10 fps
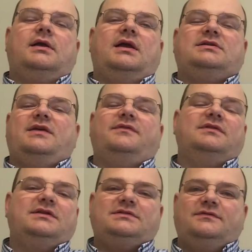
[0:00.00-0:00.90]
gosh, I have
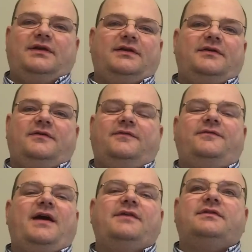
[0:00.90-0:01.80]
a list of like
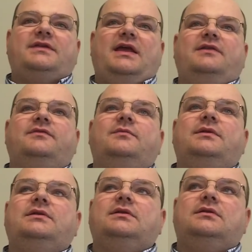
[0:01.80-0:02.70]
five or ten of them
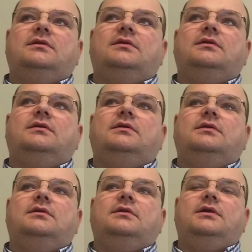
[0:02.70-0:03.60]
that,
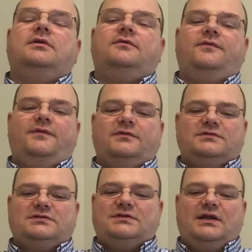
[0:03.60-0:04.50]
you know,
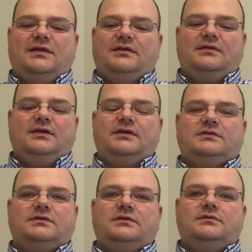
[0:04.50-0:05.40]
Phil's just not on the
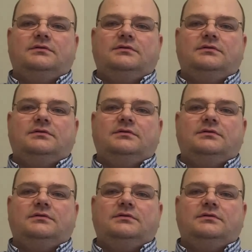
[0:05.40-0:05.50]
list.